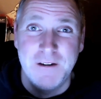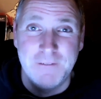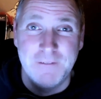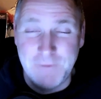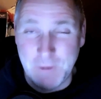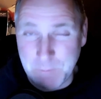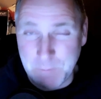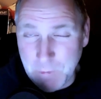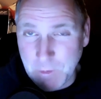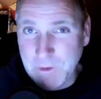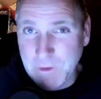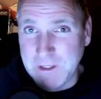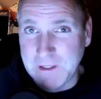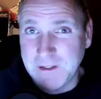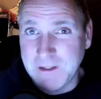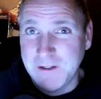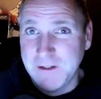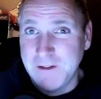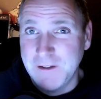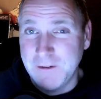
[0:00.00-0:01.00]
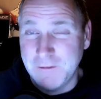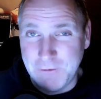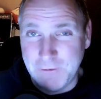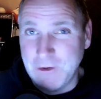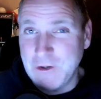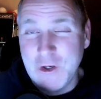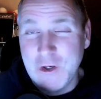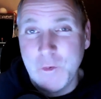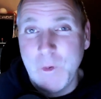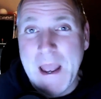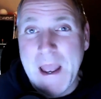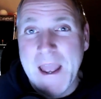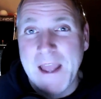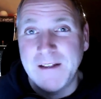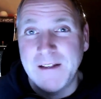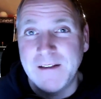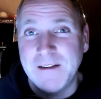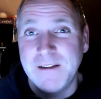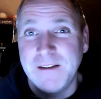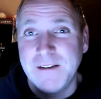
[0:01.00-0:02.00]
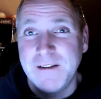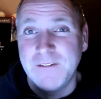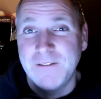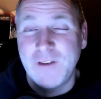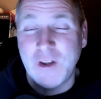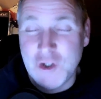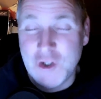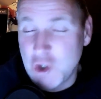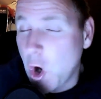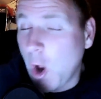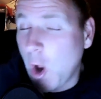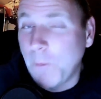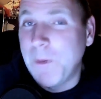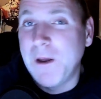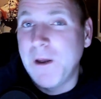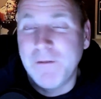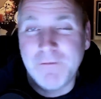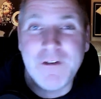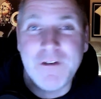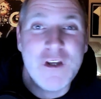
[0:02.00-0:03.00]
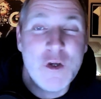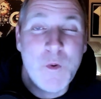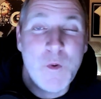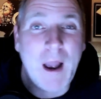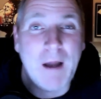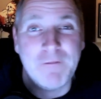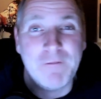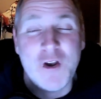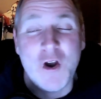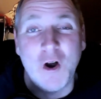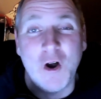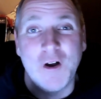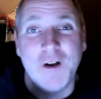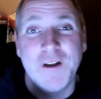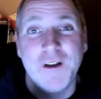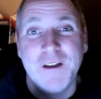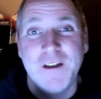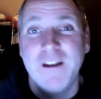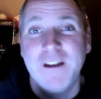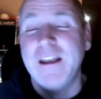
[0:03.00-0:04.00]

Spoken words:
The money that you earn, the job that you have got,